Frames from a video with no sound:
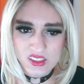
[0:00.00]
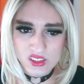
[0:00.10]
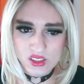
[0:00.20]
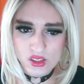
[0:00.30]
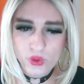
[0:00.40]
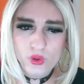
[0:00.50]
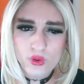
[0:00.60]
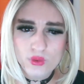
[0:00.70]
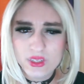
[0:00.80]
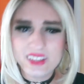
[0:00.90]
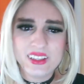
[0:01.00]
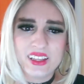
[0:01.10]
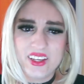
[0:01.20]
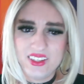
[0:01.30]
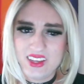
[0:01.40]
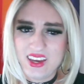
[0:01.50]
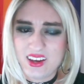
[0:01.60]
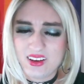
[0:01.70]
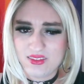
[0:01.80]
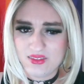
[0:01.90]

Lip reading: too realistic